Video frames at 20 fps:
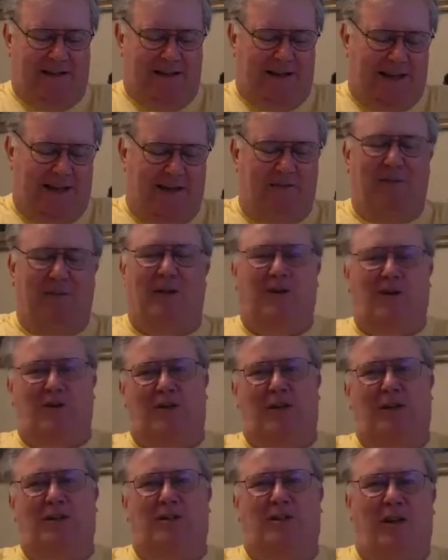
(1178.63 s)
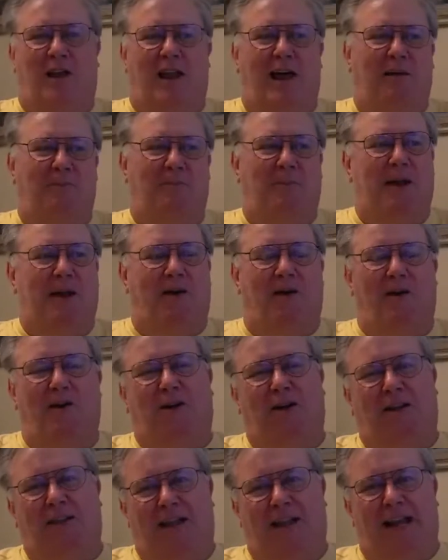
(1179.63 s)
Even though she's a lot better
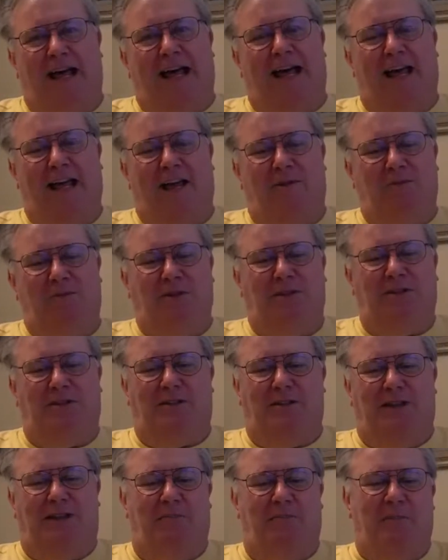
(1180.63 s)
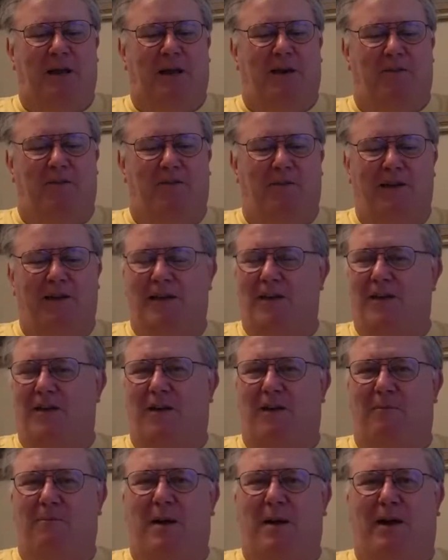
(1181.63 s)
looking than I am, she's a better
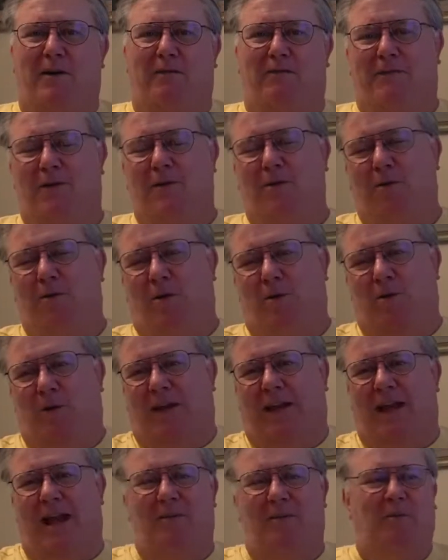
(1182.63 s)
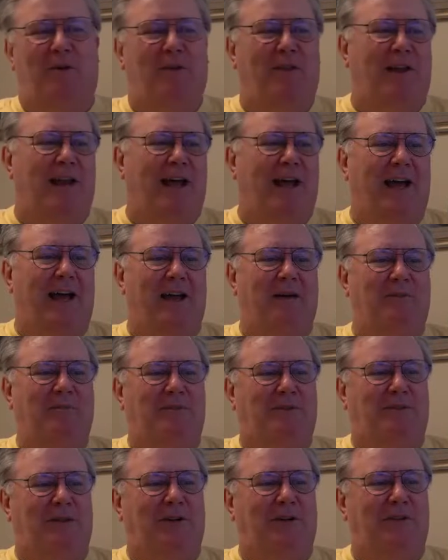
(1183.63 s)
view on the camera than I am.
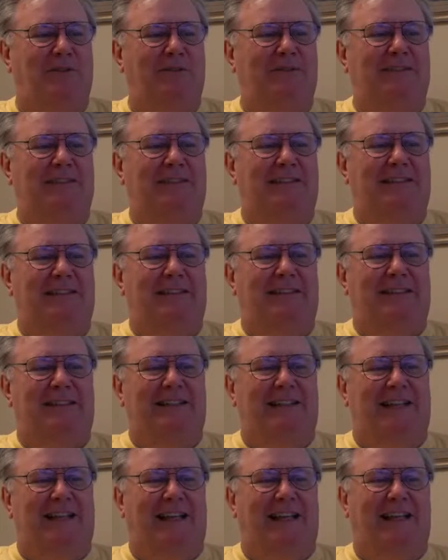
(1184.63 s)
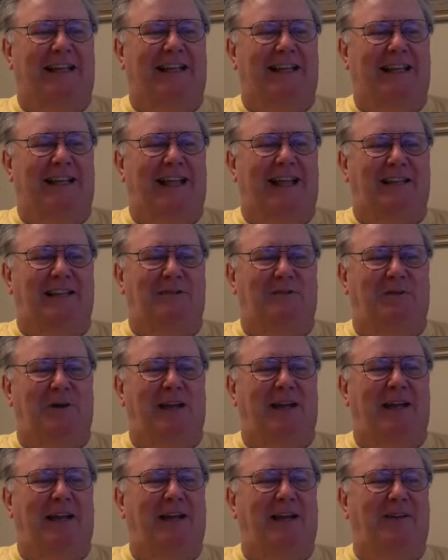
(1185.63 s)
So that's the way it
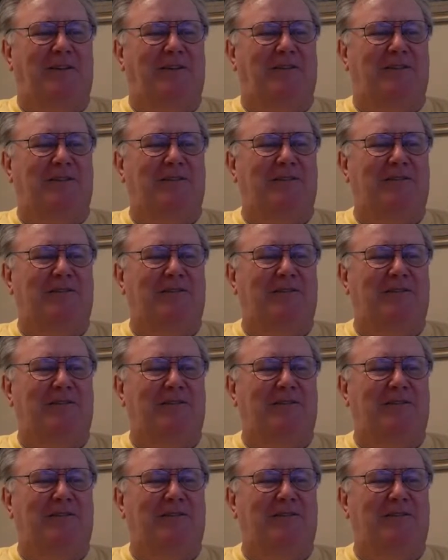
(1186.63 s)
goes.